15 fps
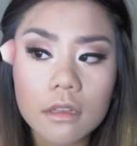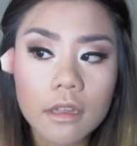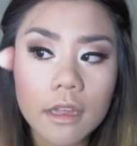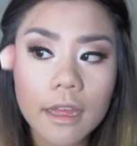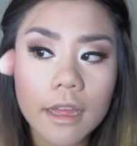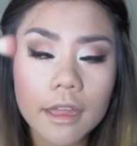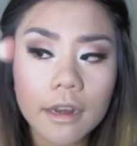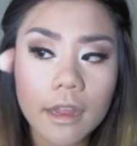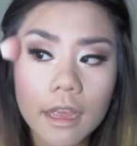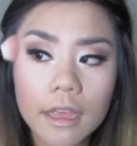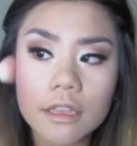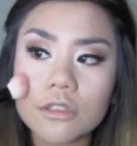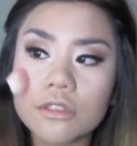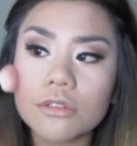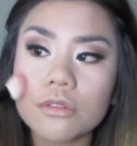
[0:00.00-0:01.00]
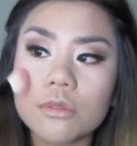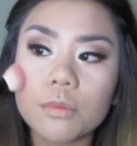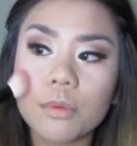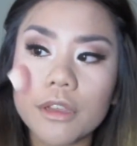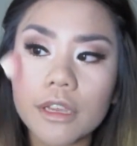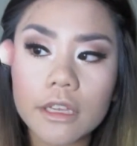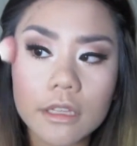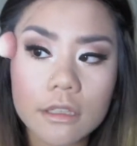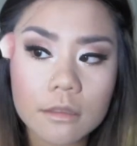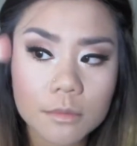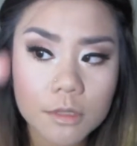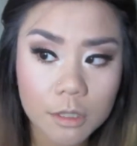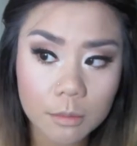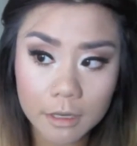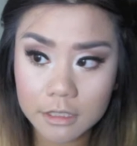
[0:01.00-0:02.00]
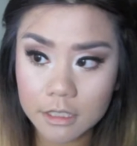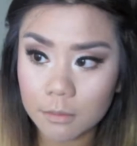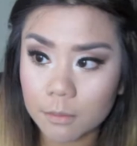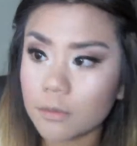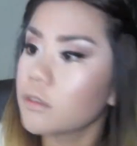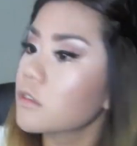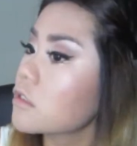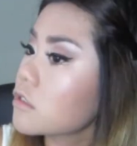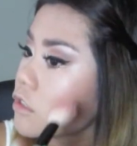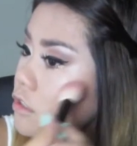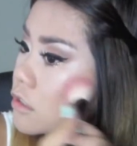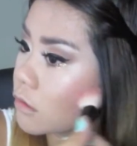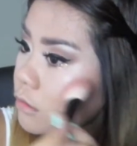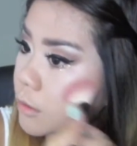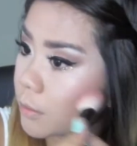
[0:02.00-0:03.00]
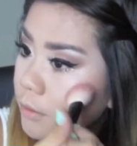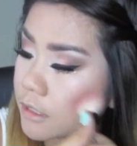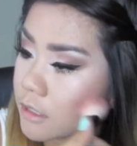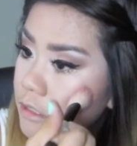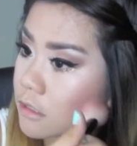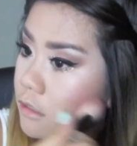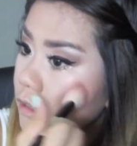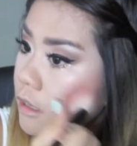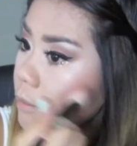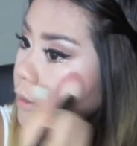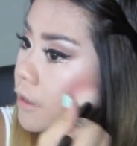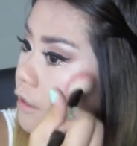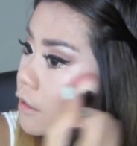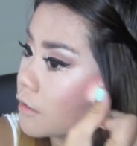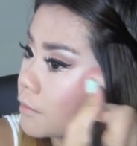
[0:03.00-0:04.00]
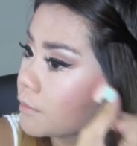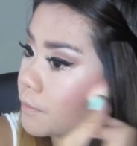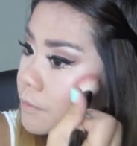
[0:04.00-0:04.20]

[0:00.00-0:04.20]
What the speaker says: And I do bring it into my temples just so it blends in a lot better.